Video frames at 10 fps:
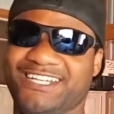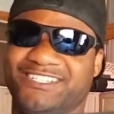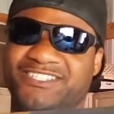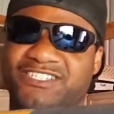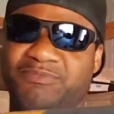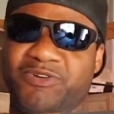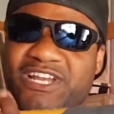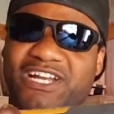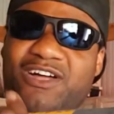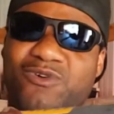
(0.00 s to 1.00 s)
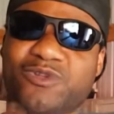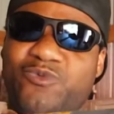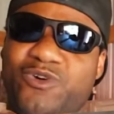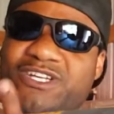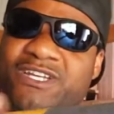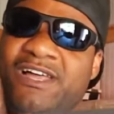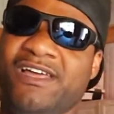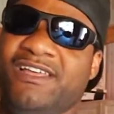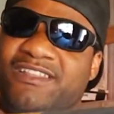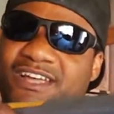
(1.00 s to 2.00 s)
It's a spring-loaded one
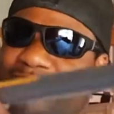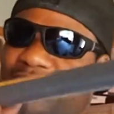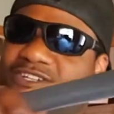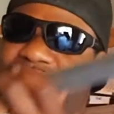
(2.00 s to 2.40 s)
that runs